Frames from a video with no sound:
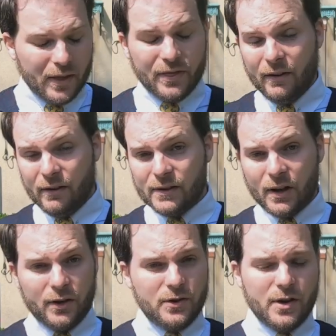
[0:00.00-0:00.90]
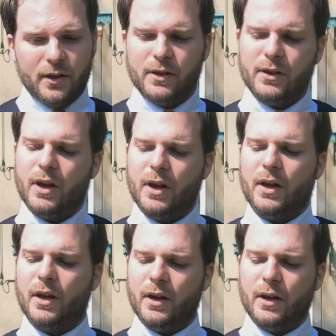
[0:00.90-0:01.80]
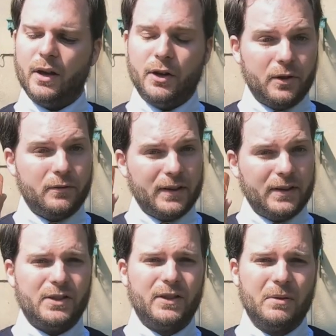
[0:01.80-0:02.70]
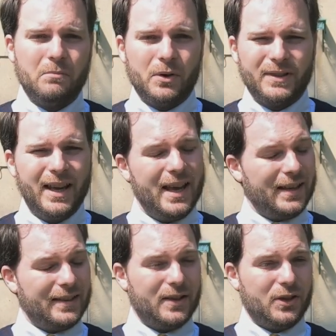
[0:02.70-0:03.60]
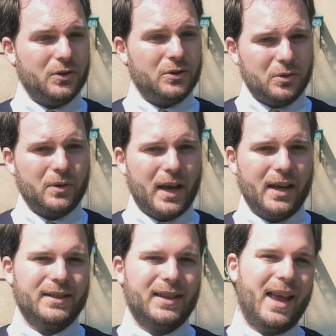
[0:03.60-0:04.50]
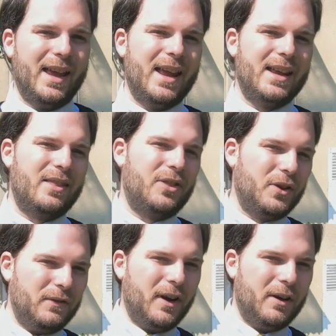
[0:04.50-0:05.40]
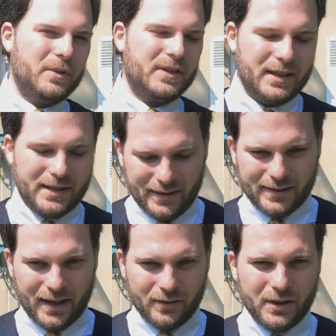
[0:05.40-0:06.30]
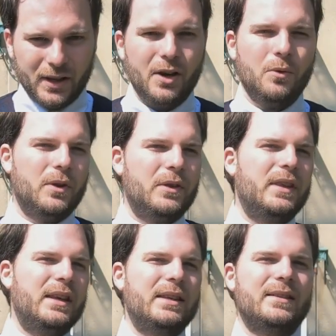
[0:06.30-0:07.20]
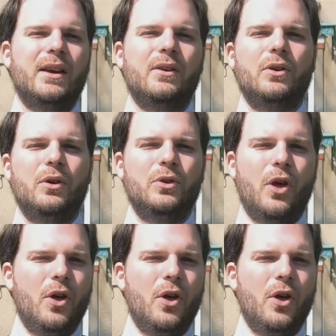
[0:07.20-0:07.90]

There is another advantage to Scent Box, is that you do get a 35% discount with the discount code